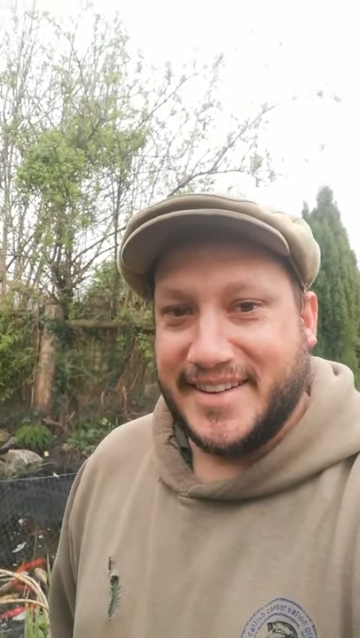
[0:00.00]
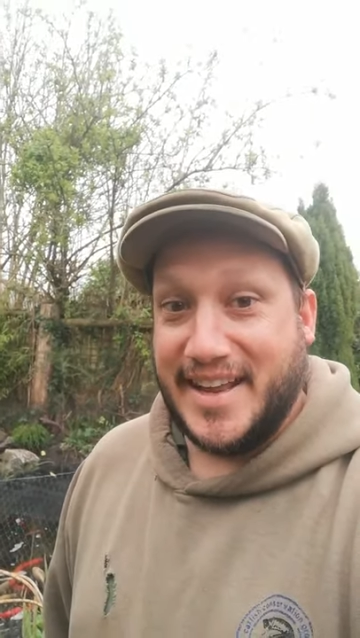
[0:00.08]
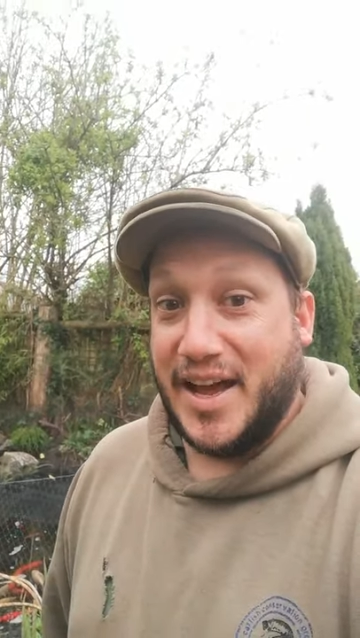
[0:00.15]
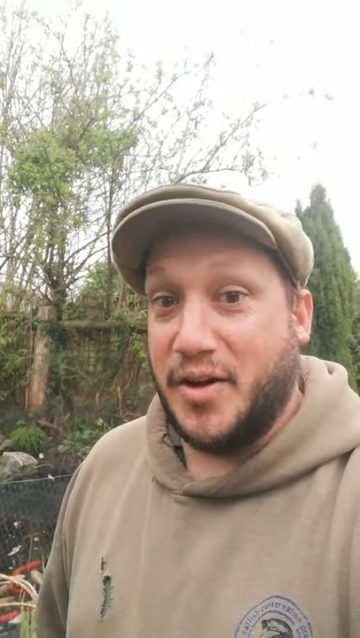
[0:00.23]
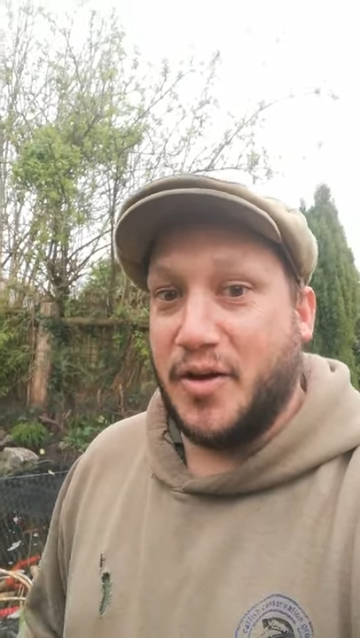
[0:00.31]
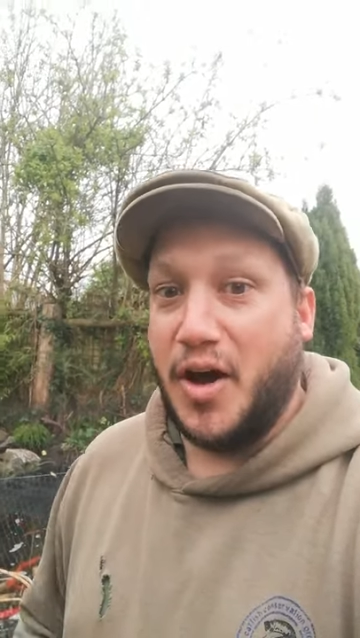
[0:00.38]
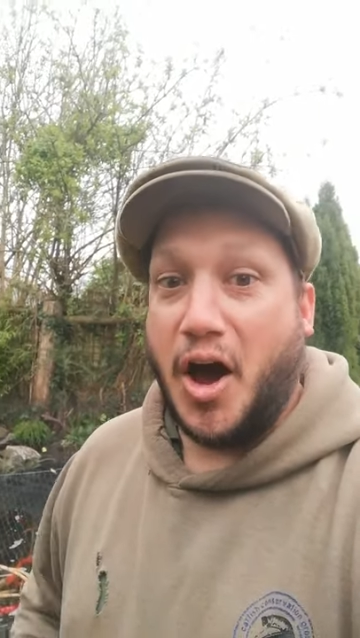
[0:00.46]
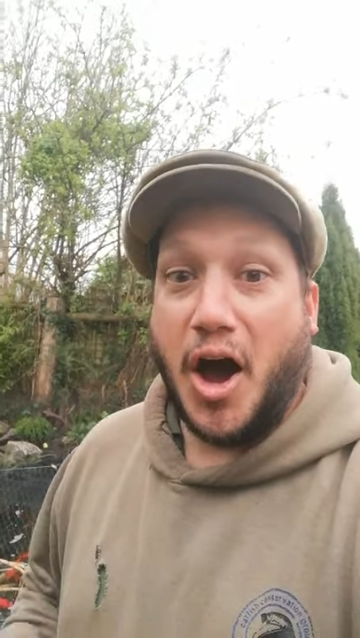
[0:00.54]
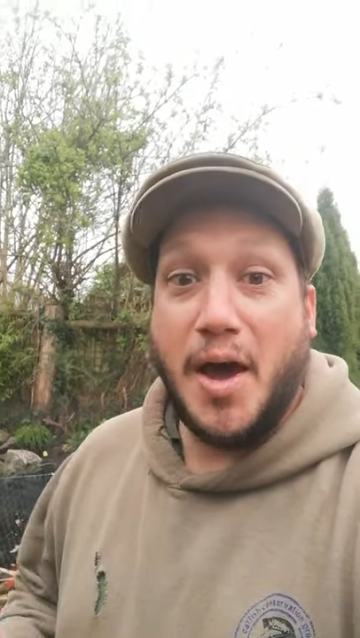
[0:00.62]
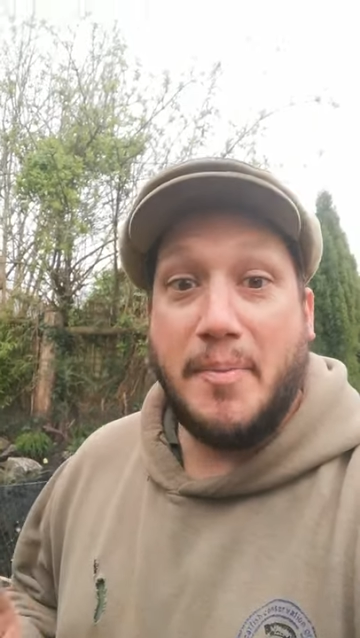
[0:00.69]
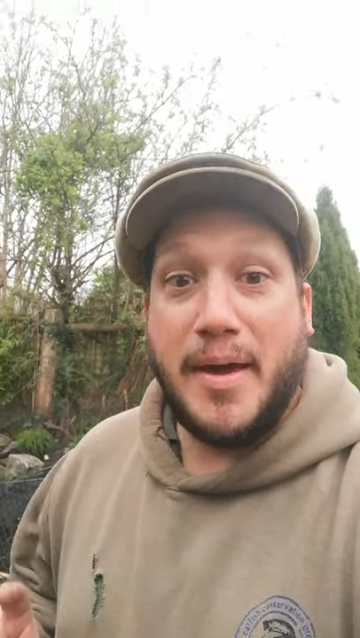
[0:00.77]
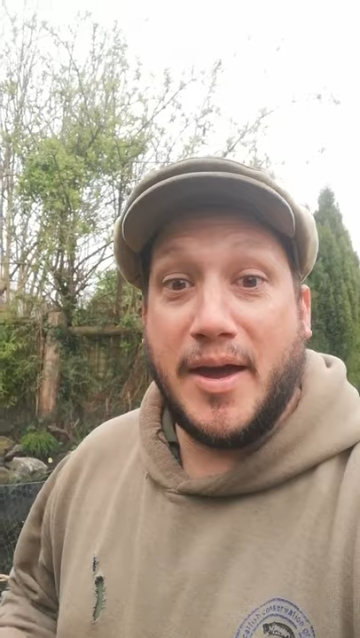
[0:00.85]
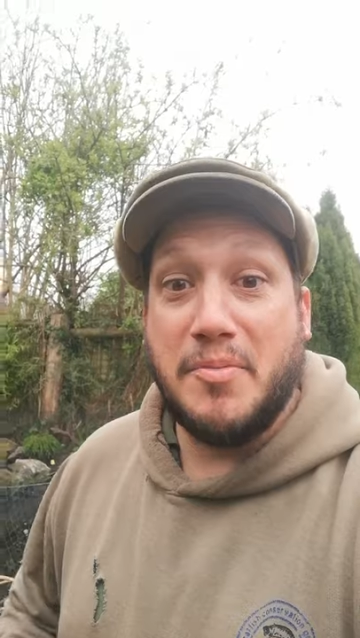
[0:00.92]
Now,
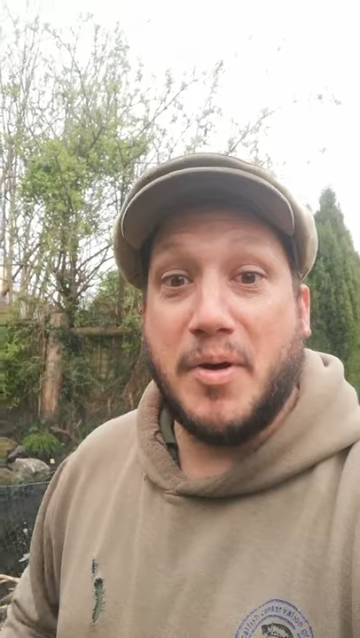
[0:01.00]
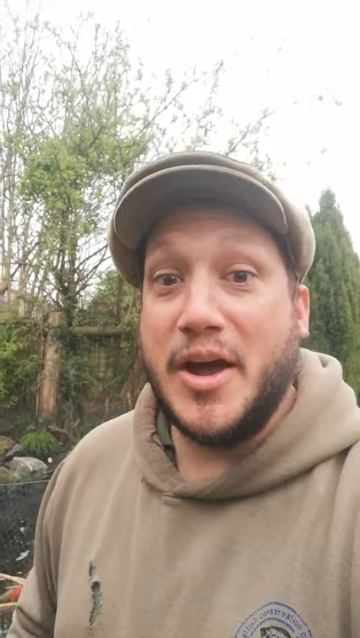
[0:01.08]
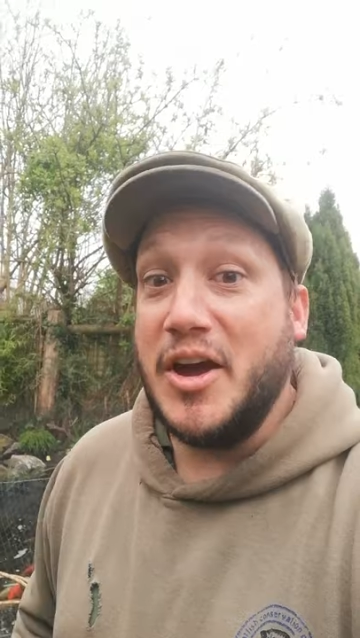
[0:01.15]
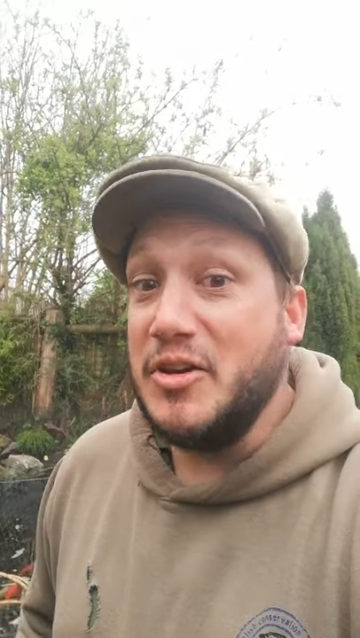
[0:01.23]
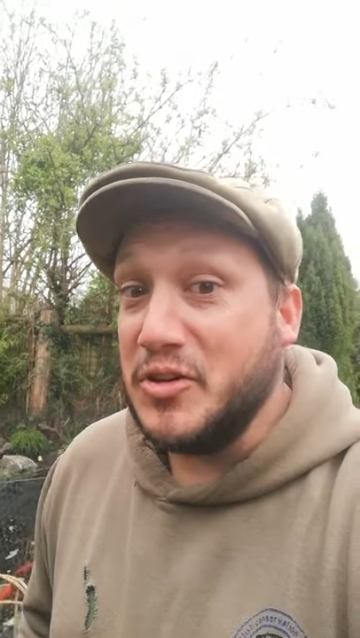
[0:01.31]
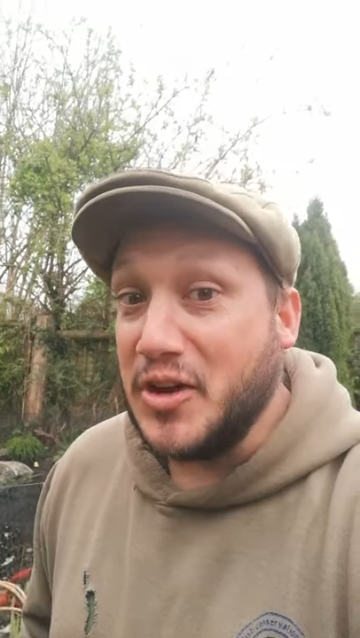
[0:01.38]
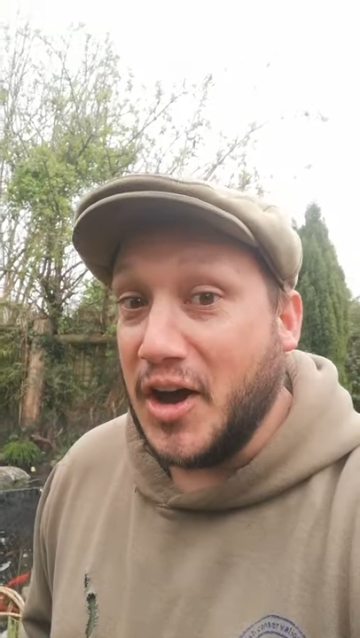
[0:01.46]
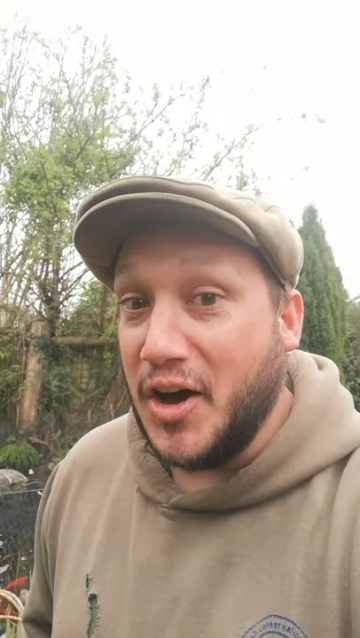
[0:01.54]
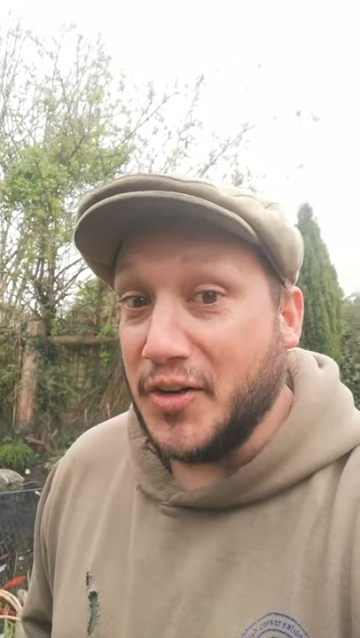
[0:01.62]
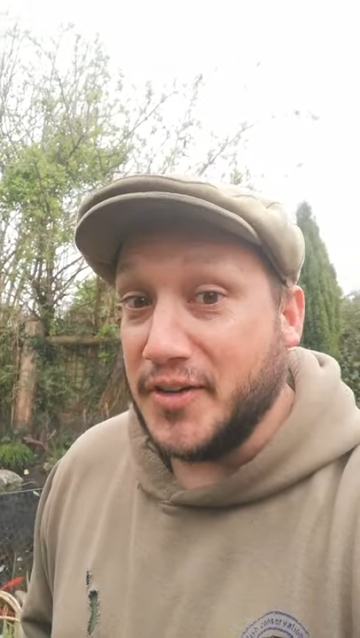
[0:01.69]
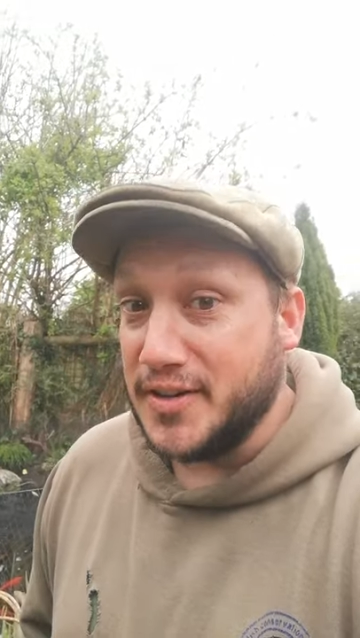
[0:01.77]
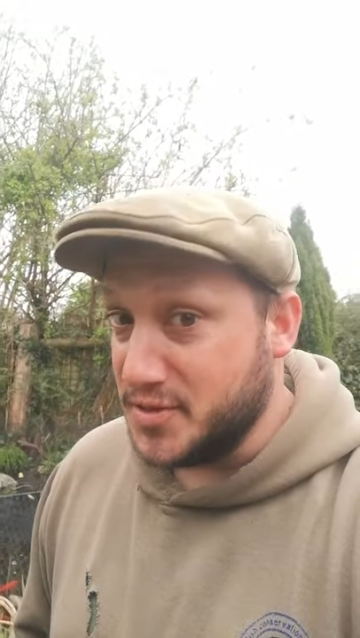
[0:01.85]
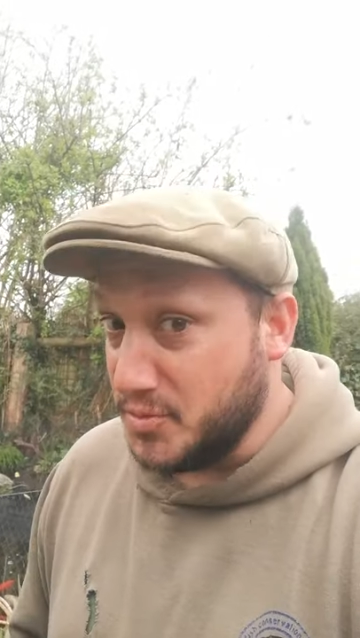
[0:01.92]
I'm out in my own
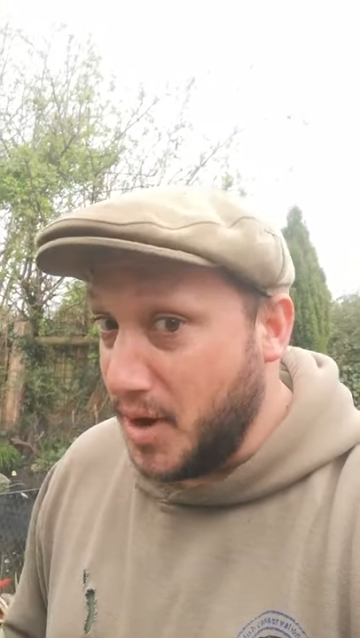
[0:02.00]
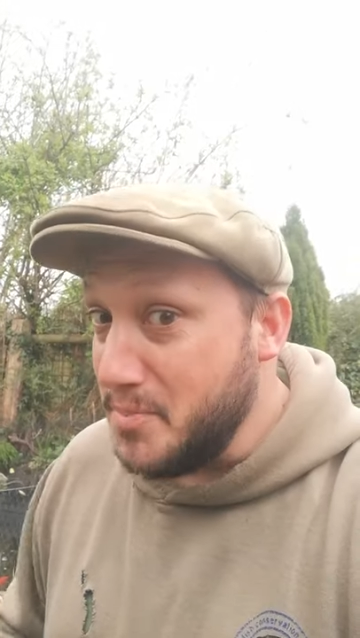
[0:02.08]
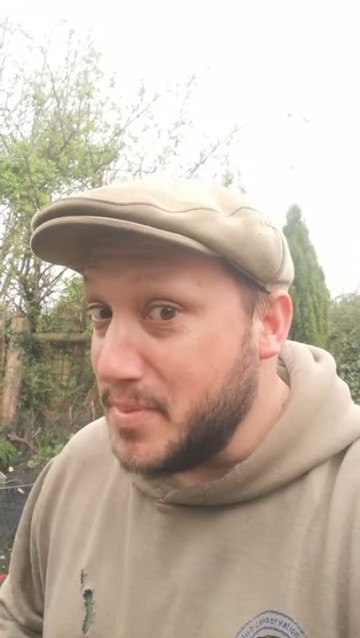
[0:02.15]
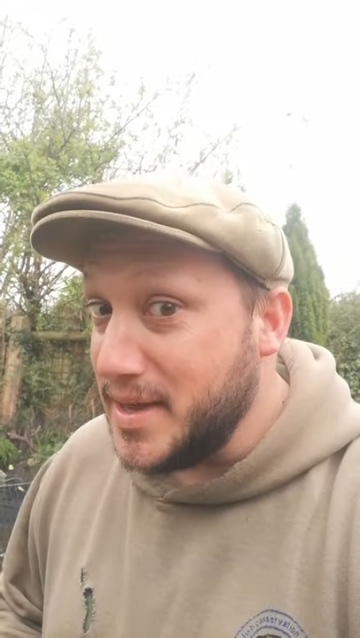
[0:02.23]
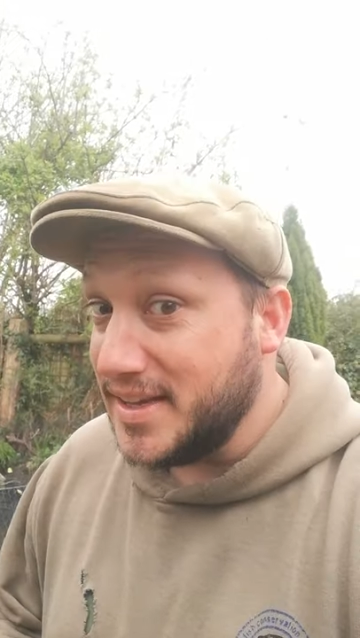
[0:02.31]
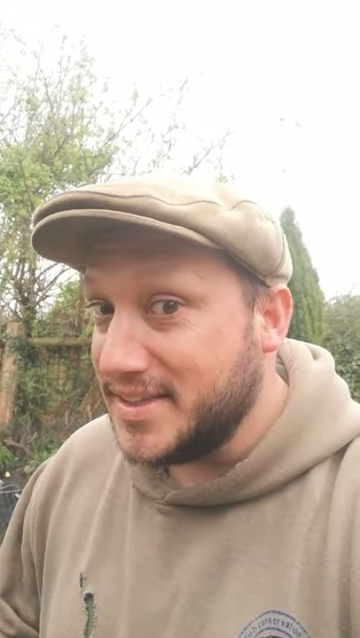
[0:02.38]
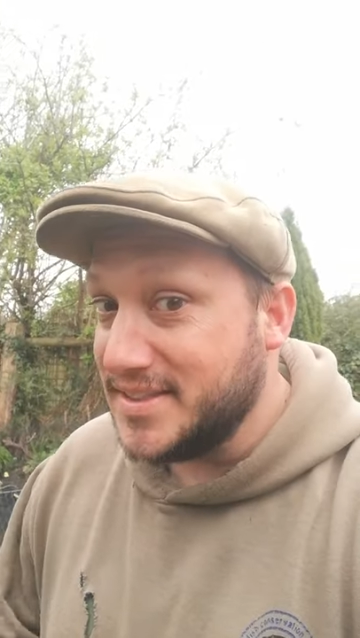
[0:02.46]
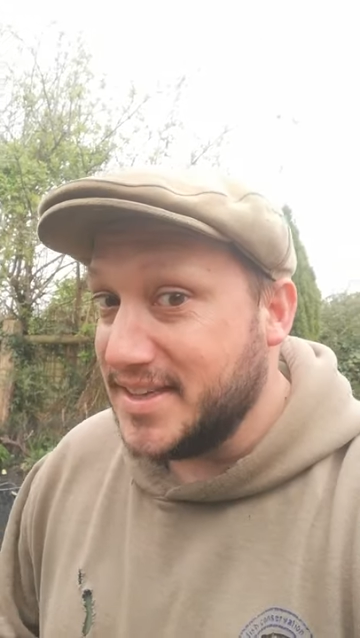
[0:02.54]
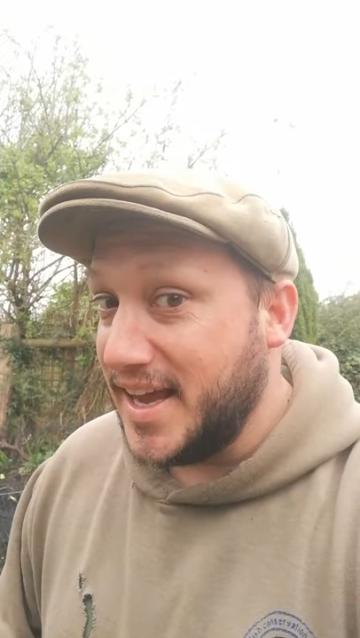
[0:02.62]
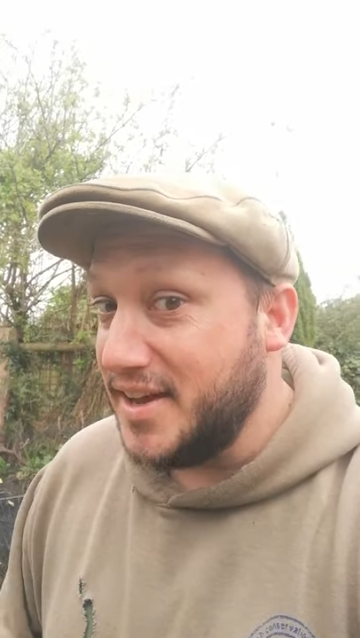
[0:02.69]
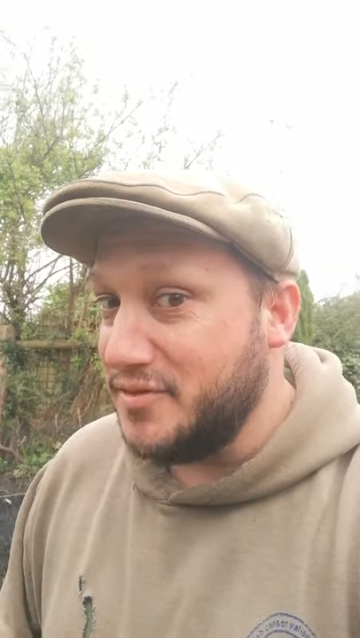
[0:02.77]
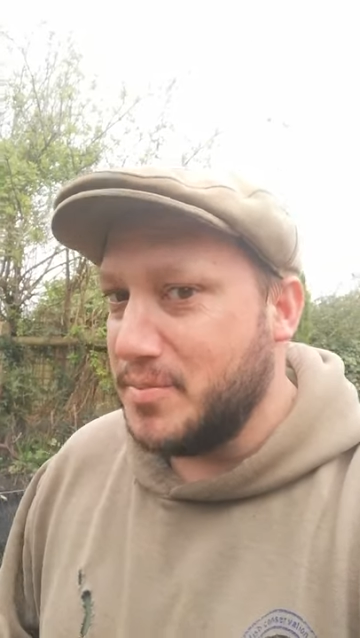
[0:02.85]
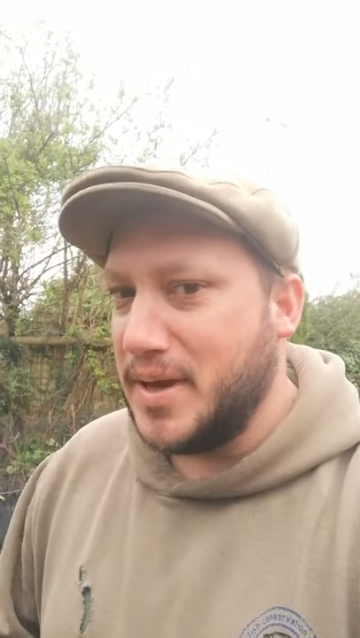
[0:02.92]
garden, so I'm being safe,